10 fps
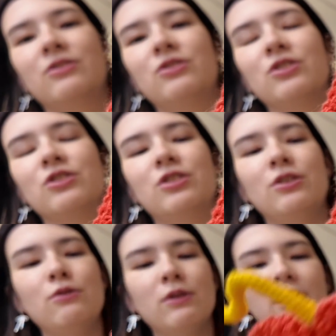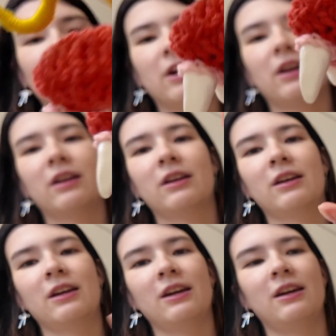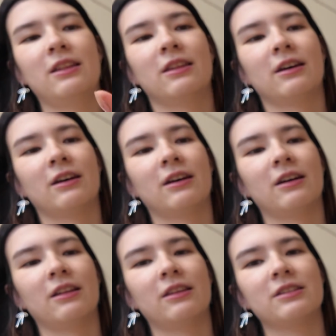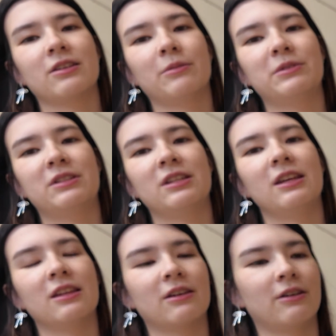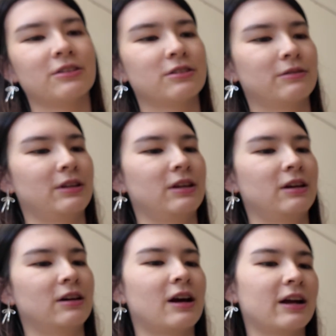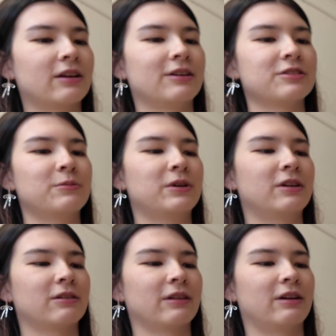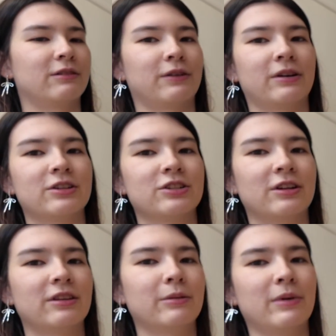Just too good. And the sculpted teeth, also really good. I could also put another layer of varnish on them.